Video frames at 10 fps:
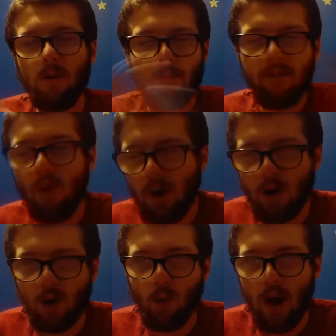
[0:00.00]
before I go
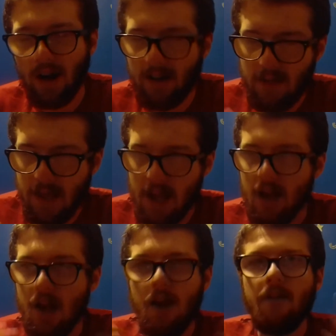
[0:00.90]
into writing, the
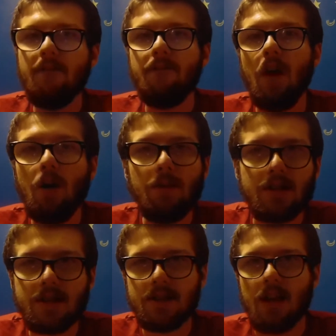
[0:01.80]
film
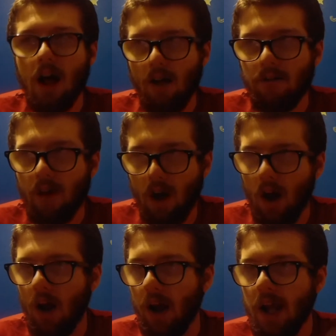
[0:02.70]
itself,
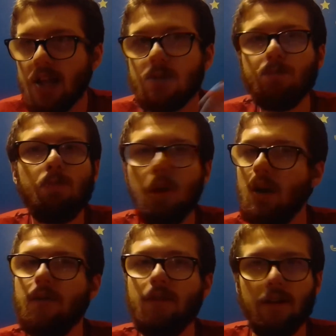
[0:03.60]
it's
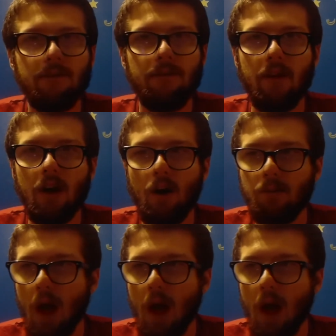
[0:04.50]
beautifully filmed.